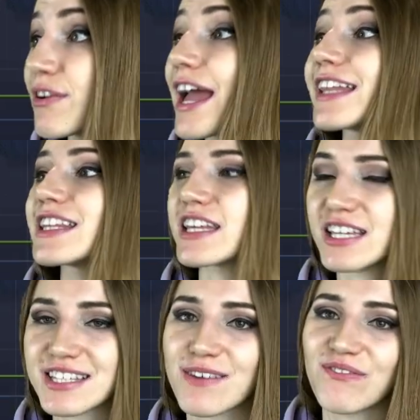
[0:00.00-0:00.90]
and
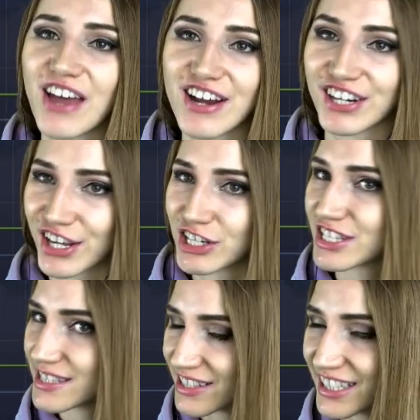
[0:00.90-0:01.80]
it's a very
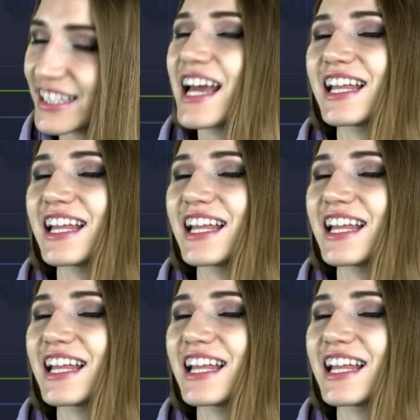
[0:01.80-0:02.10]
good start.